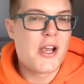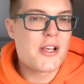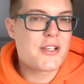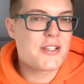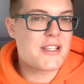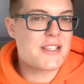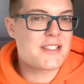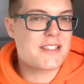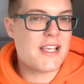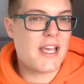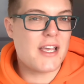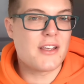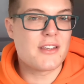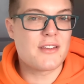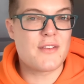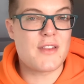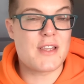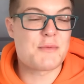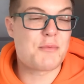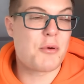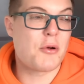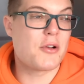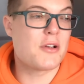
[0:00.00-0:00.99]
So the sales
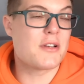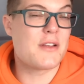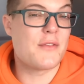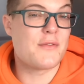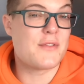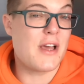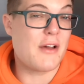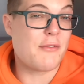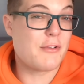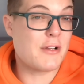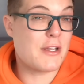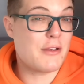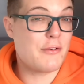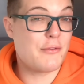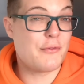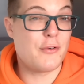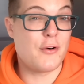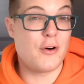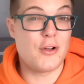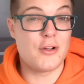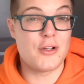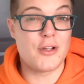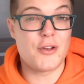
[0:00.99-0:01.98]
of this product have definitely
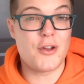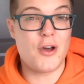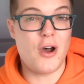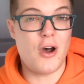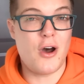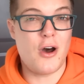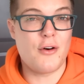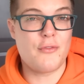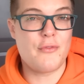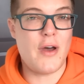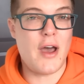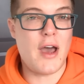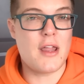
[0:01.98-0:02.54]
fallen off.